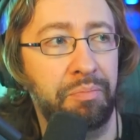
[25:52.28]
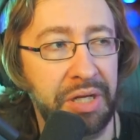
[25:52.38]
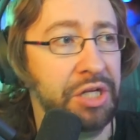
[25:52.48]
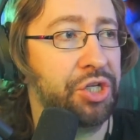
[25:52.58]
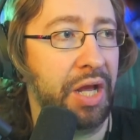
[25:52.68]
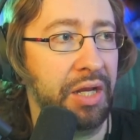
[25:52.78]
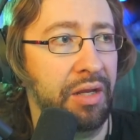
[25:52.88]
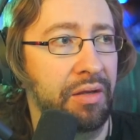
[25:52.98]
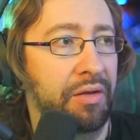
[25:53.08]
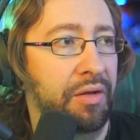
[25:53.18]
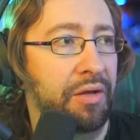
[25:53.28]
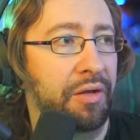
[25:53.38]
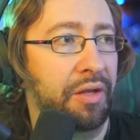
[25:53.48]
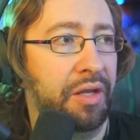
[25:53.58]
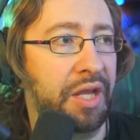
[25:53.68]
B Jenny,
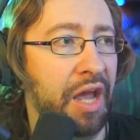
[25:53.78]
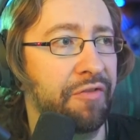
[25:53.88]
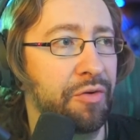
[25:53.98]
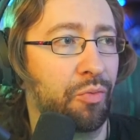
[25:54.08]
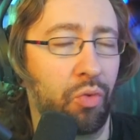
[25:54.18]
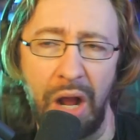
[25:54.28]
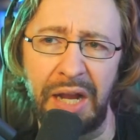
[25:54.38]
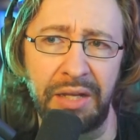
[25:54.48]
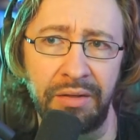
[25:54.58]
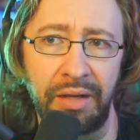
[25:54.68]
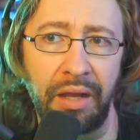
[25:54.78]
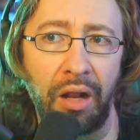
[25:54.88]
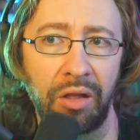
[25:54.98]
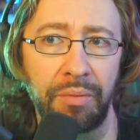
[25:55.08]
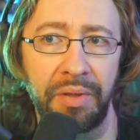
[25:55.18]
Kevin Rian. I
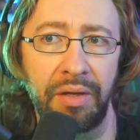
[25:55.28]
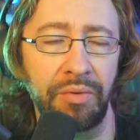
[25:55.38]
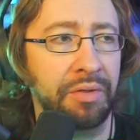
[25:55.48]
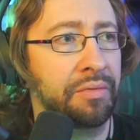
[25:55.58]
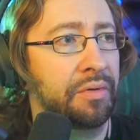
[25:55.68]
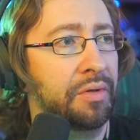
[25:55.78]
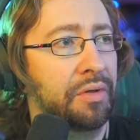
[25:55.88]
gotta look up that one.